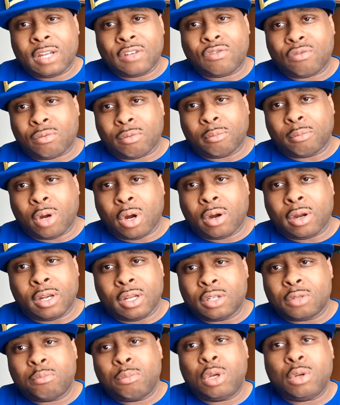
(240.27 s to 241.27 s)
Kendrick Lamar and
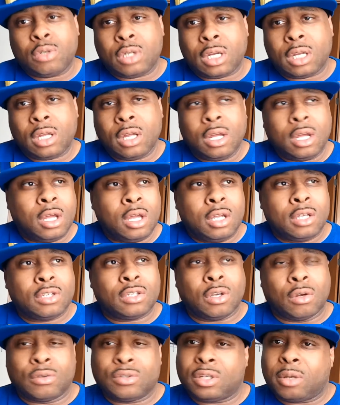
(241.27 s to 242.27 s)
his music.
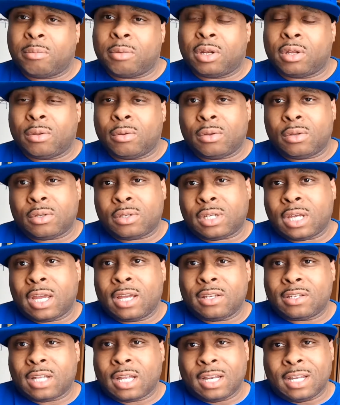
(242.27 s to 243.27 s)
So some of the
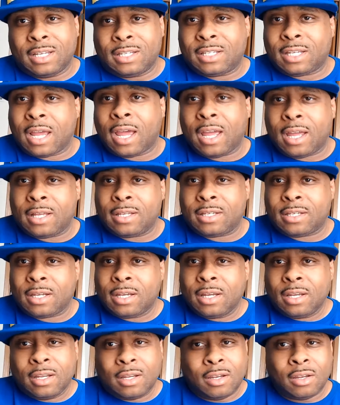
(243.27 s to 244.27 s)
sayings that he says,
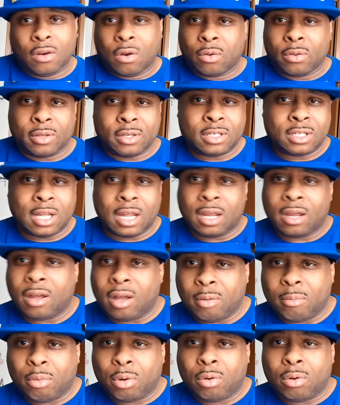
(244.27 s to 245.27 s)
the Stay
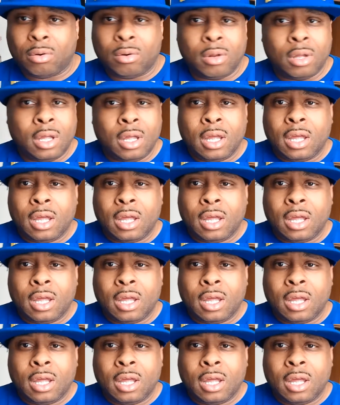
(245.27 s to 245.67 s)
Humble,